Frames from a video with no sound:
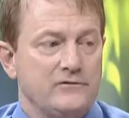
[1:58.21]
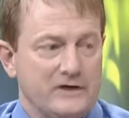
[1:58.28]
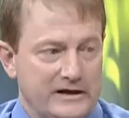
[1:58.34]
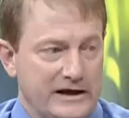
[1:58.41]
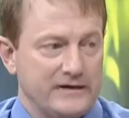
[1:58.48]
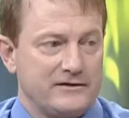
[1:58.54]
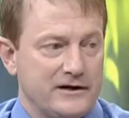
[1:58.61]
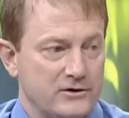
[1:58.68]
to
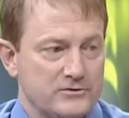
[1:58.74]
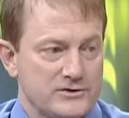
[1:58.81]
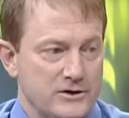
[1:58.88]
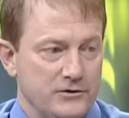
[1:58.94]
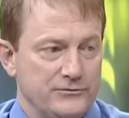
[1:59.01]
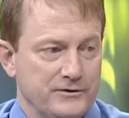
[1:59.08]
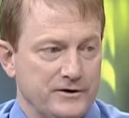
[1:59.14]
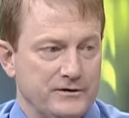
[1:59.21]
get their
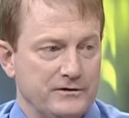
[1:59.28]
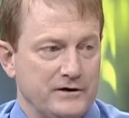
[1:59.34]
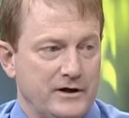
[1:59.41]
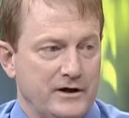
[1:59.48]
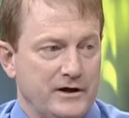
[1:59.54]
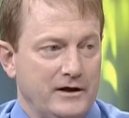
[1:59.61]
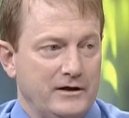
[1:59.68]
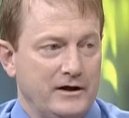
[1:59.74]
children
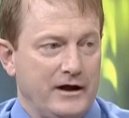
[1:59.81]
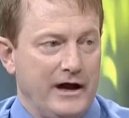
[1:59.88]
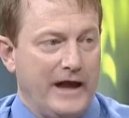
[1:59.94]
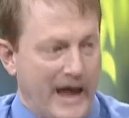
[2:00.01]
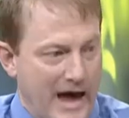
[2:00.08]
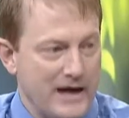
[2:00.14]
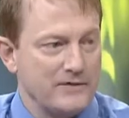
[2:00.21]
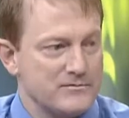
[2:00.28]

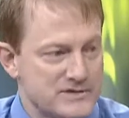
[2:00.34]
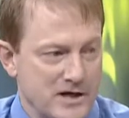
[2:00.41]
ahead of